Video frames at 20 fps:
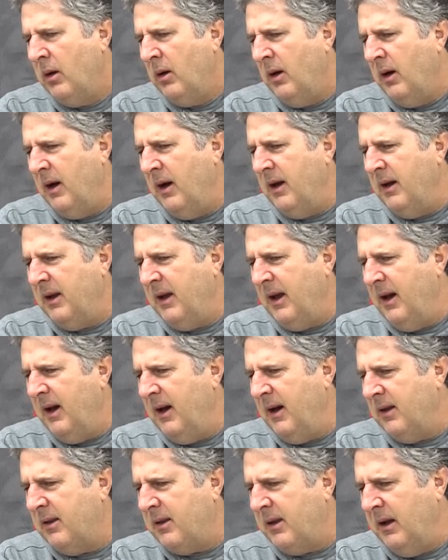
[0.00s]
Yeah,
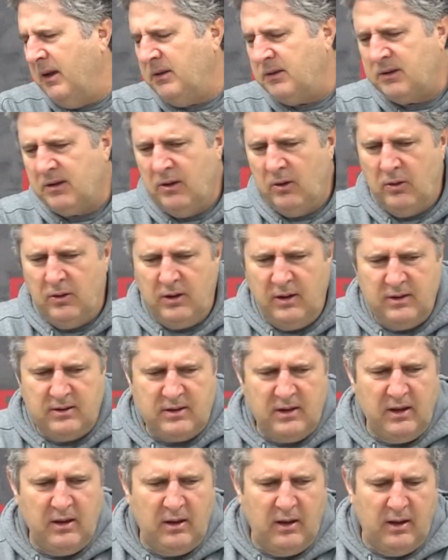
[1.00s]
I think so. And you
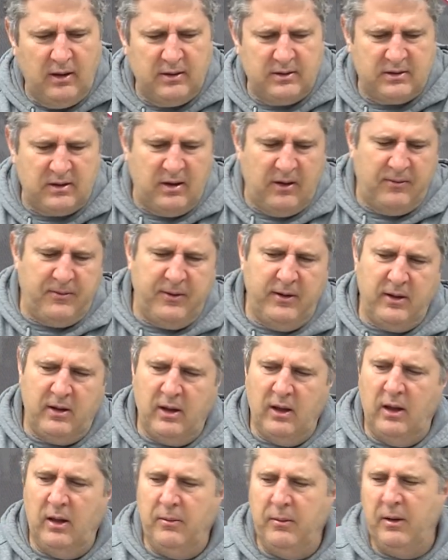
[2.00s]
see a lot of stuff in
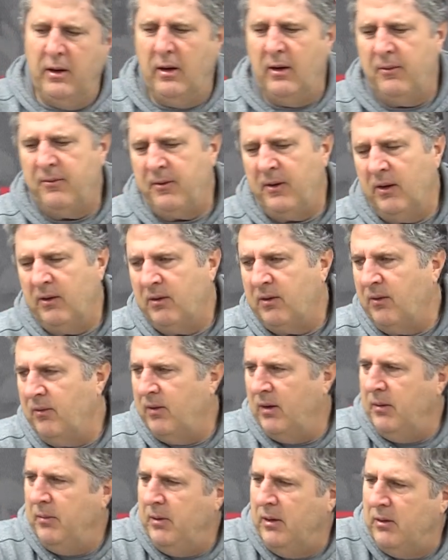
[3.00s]
common
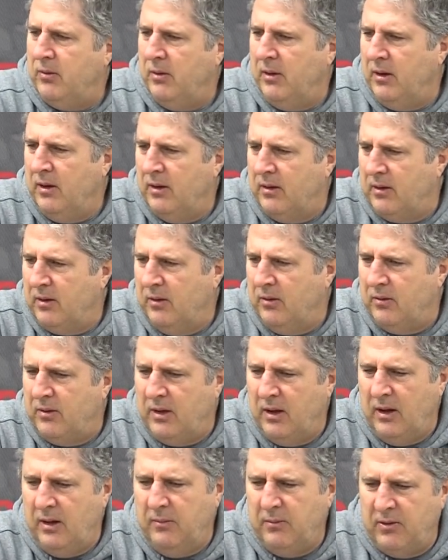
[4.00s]
offensively between the two
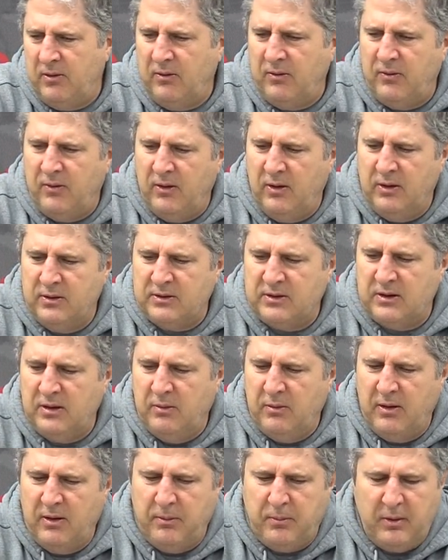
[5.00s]
teams as far as
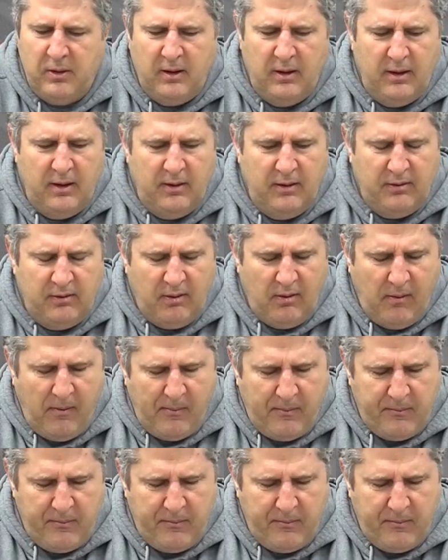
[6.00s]
some of the plays.